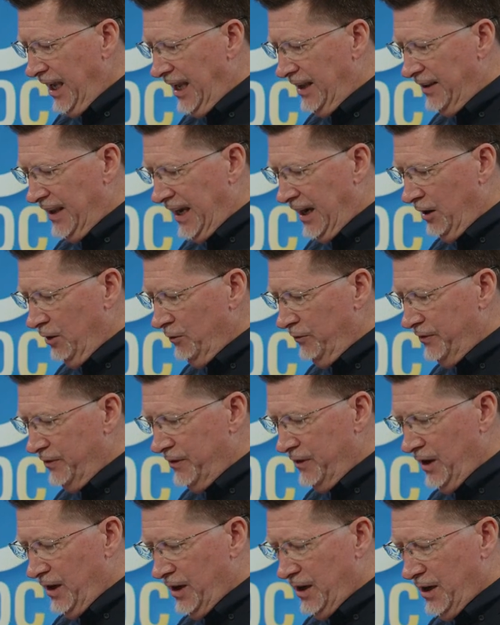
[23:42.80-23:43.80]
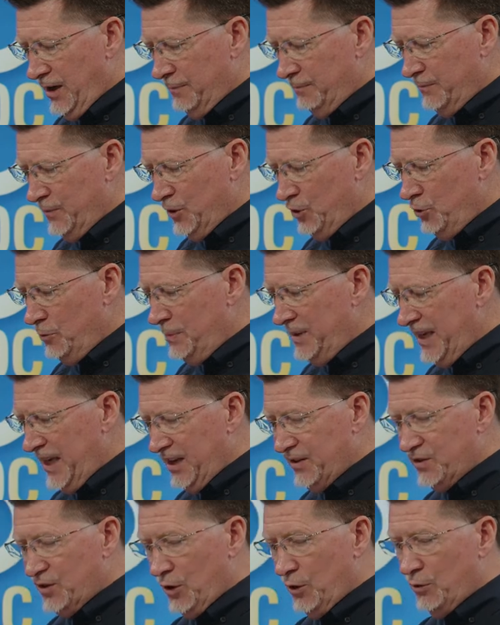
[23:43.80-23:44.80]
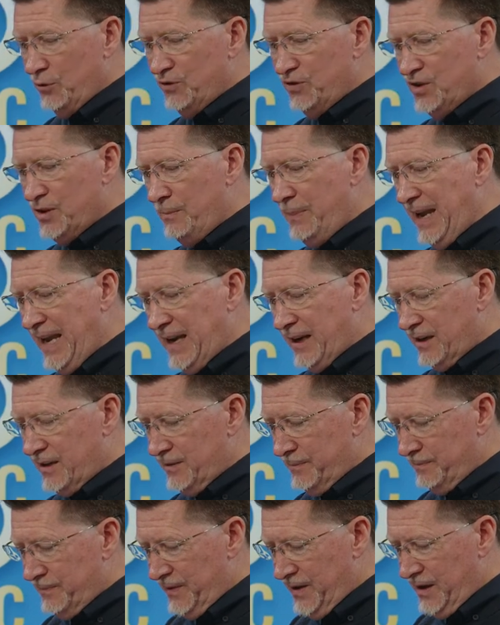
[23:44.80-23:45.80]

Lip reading: And now UBS owns the bank.